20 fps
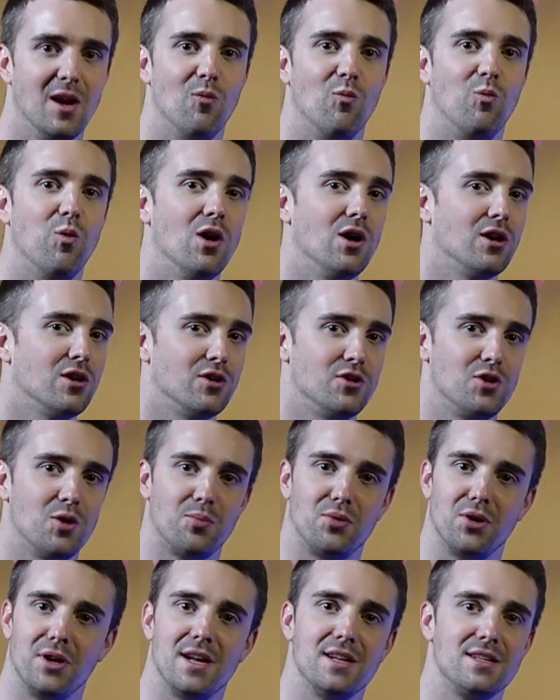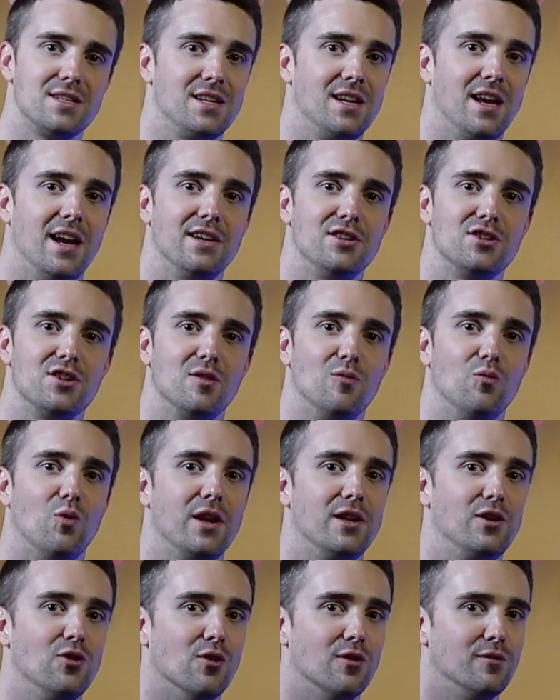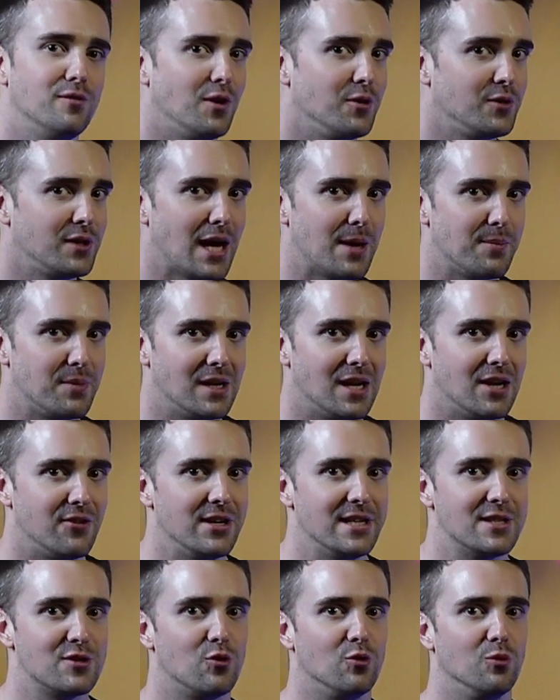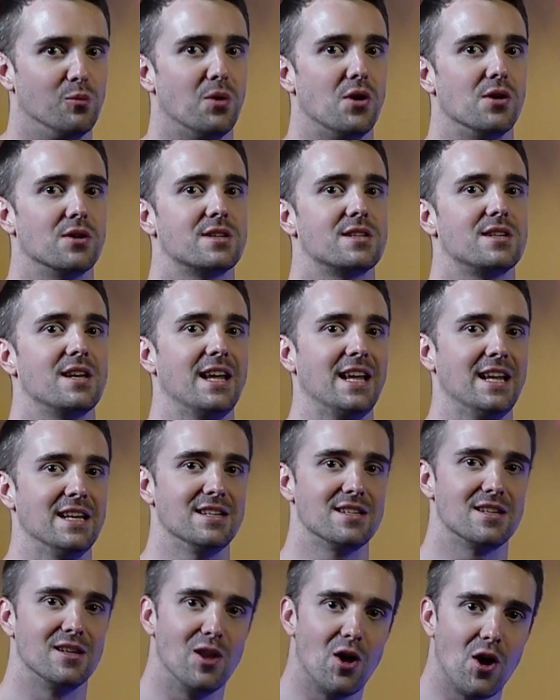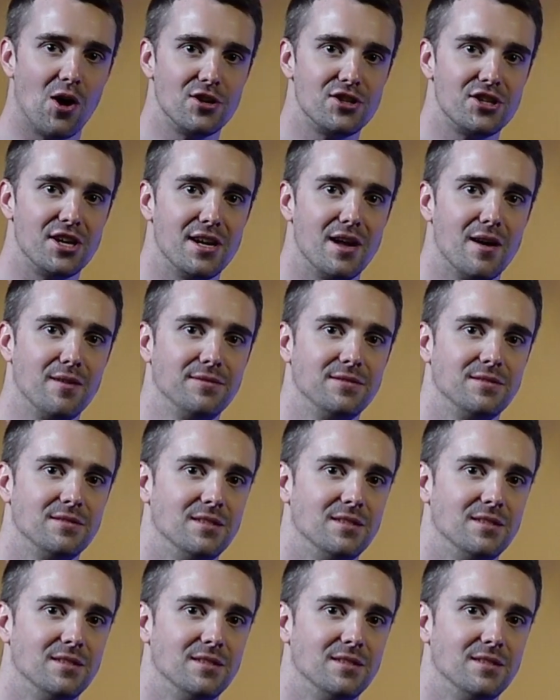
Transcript: Work on your pronunciation when your vocabulary toolbox is large enough.